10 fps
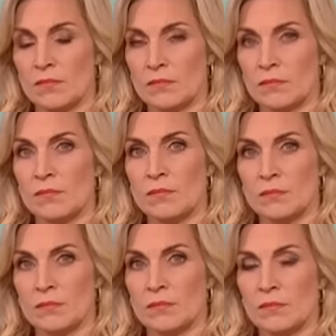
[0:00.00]

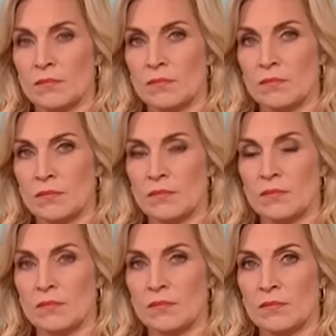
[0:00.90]

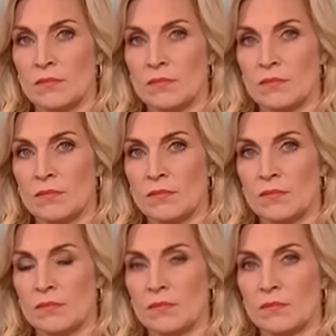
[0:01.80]

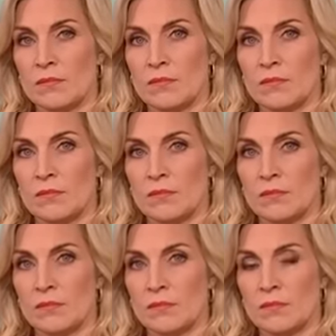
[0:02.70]

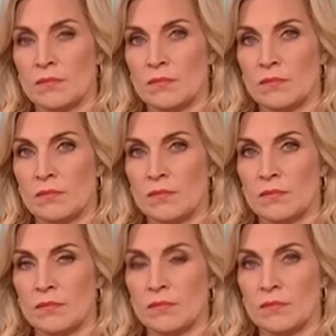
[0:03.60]

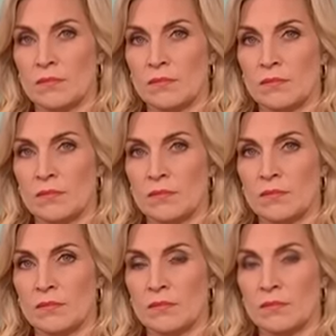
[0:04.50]

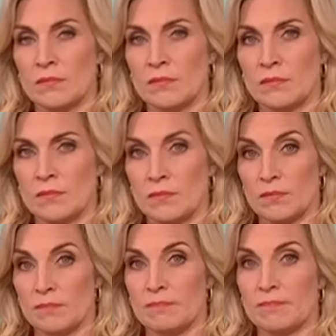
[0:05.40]

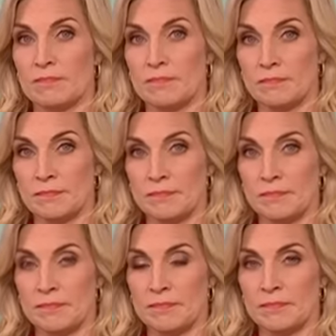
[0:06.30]

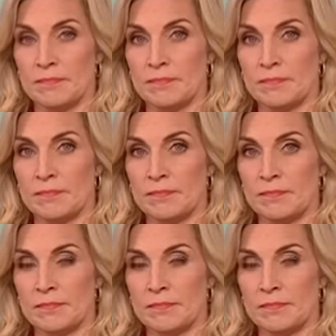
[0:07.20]
[no speech]